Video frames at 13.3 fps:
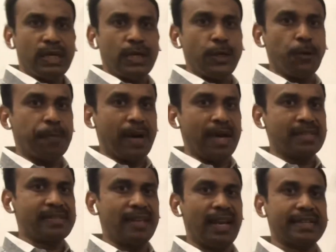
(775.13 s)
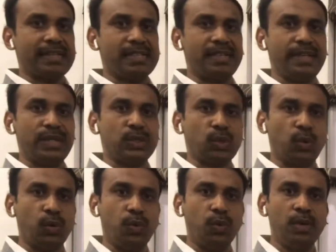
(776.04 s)
You pass electricity
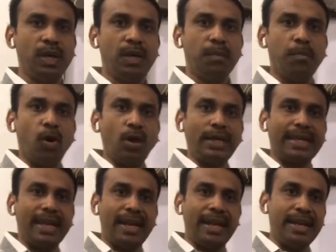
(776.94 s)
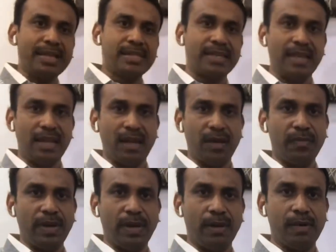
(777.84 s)
through molten NaCl.
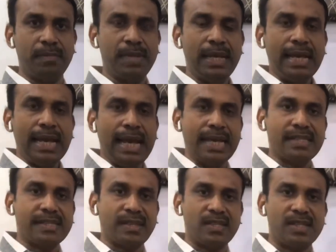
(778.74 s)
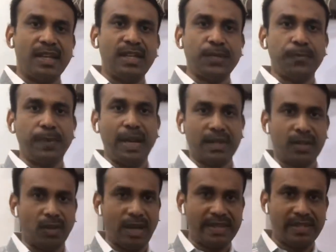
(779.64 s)
You know, as a result of
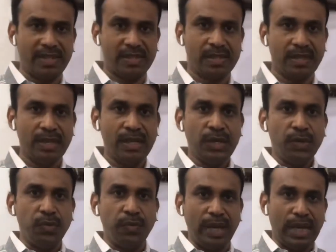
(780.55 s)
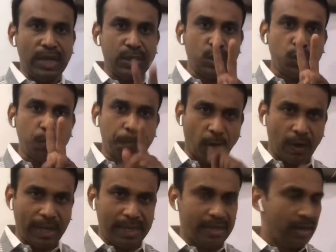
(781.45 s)
electrolysis, we get 2
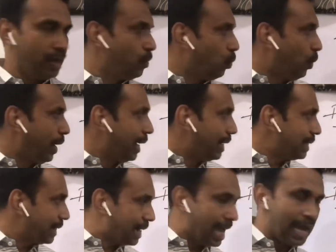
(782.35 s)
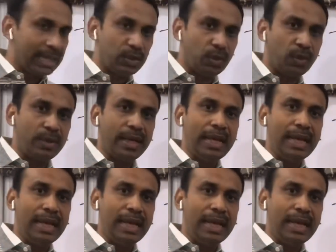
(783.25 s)
products, one at cathode